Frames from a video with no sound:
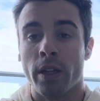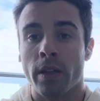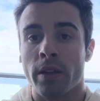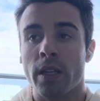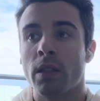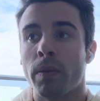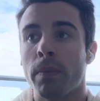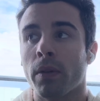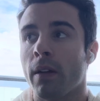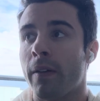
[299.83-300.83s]
these
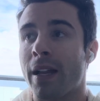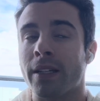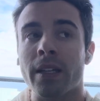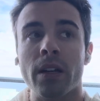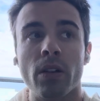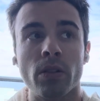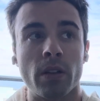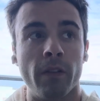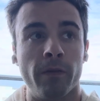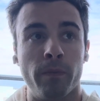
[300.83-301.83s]
people have had years
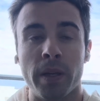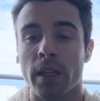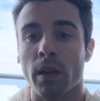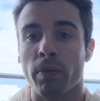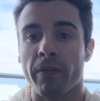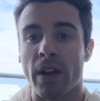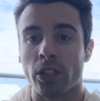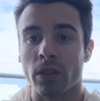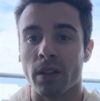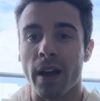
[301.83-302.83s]
of being in a
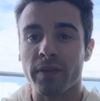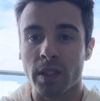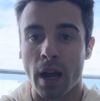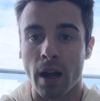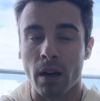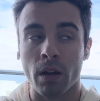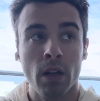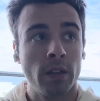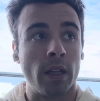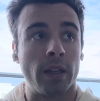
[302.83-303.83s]
professional lifestyle
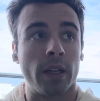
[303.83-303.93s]
that they